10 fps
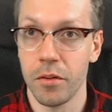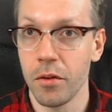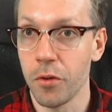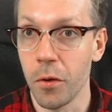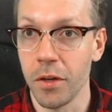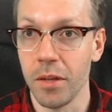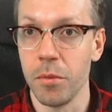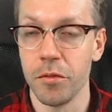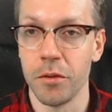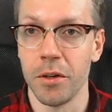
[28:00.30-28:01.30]
shortly
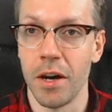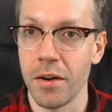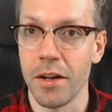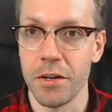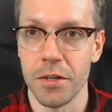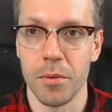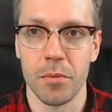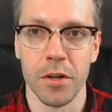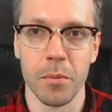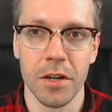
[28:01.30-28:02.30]
before Arahantship,
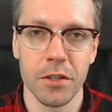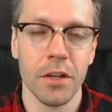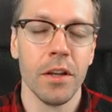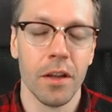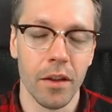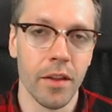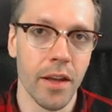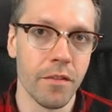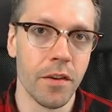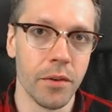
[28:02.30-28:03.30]
pretty much, and they
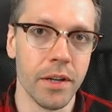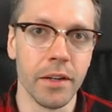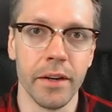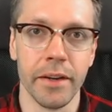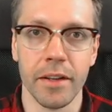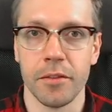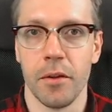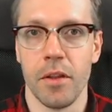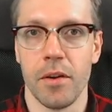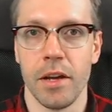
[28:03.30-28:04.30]
have very little dust
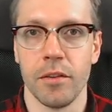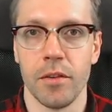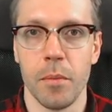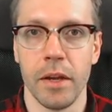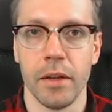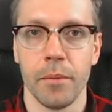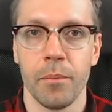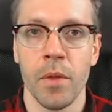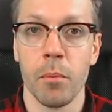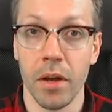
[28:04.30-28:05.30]
on their eyes remaining.
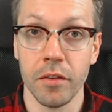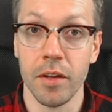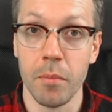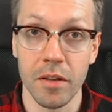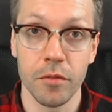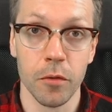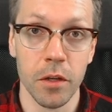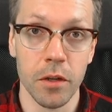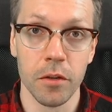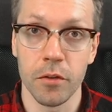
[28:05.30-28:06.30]
But they must
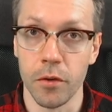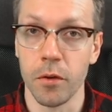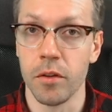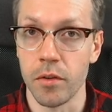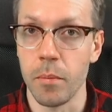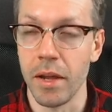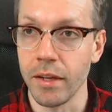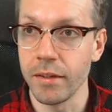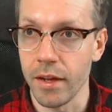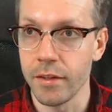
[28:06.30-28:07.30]
fully destroy the
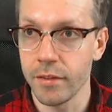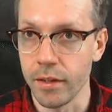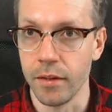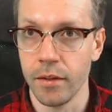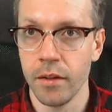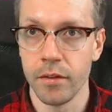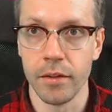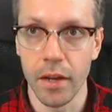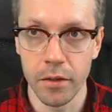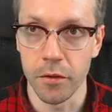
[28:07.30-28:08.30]
remaining taint still. The
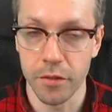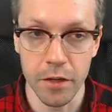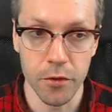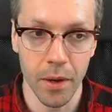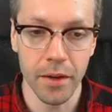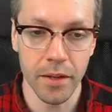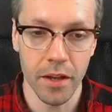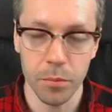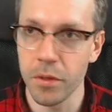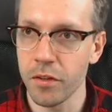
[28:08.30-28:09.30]
taint of sensuality
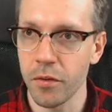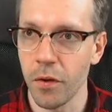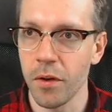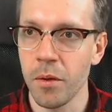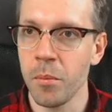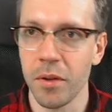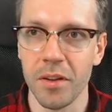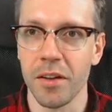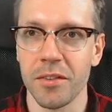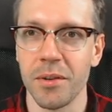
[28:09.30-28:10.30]
has been destroyed, but
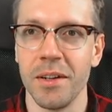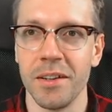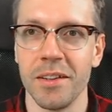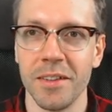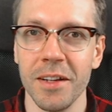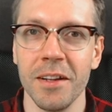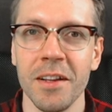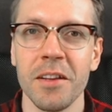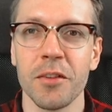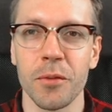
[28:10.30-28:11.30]
there are still
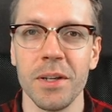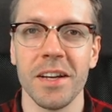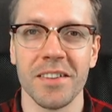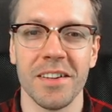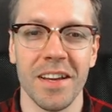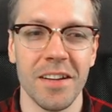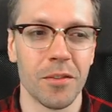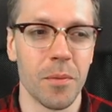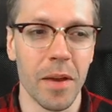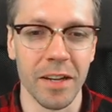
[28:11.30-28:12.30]
three other taints
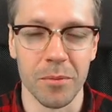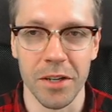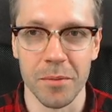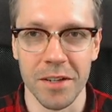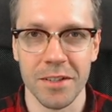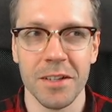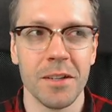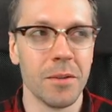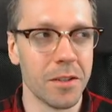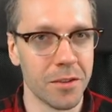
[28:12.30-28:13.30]
remaining, pretty much,
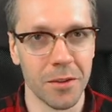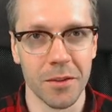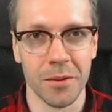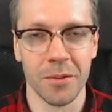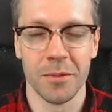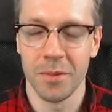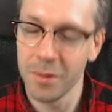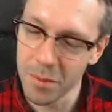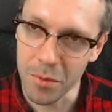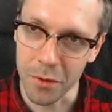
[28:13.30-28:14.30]
which is also
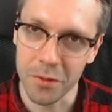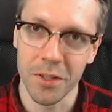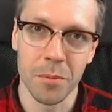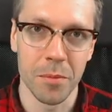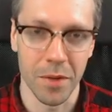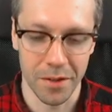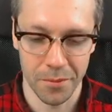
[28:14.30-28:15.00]
important to keep in mind.